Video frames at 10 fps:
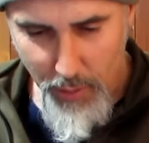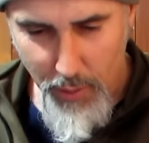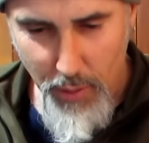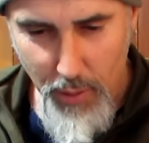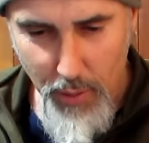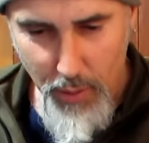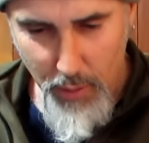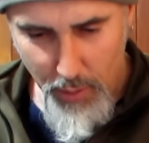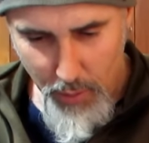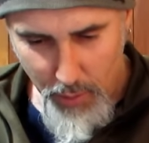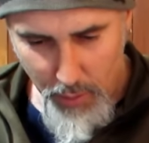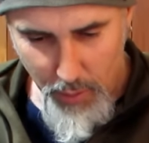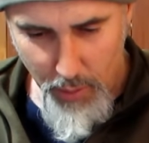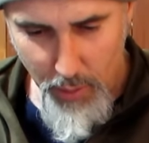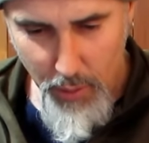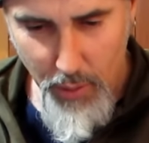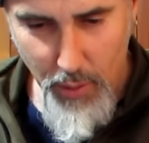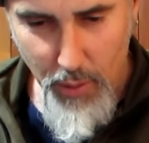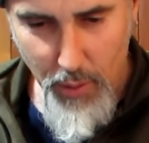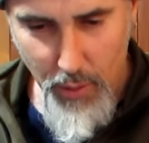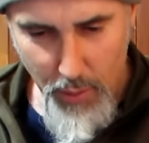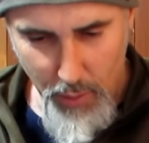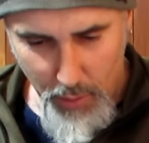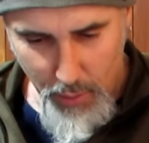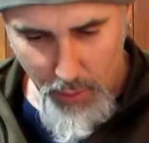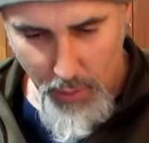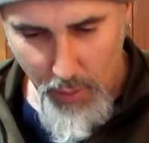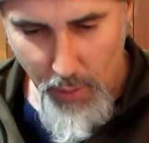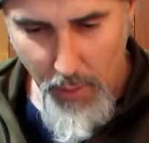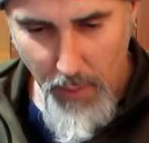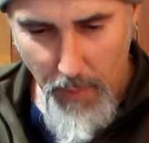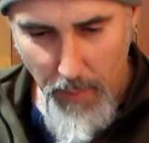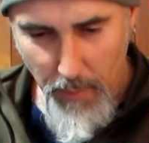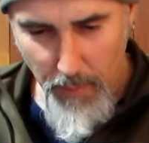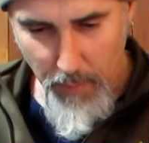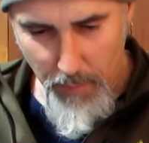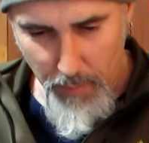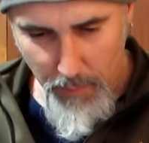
(silence)